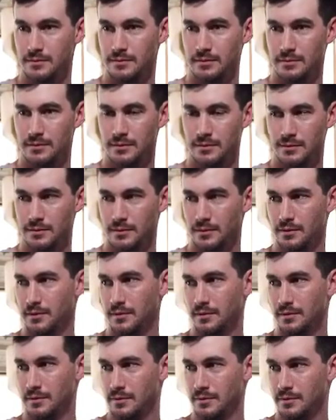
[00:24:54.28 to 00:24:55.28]

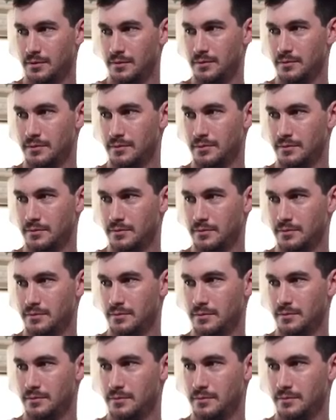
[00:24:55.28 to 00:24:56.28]

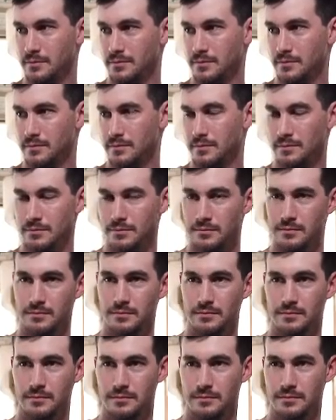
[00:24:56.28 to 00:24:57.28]

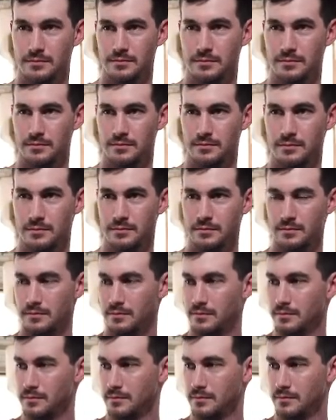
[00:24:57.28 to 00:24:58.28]

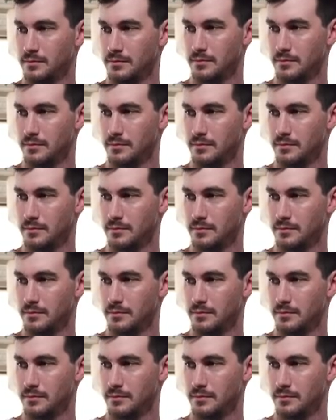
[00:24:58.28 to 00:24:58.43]
This person isn't speaking.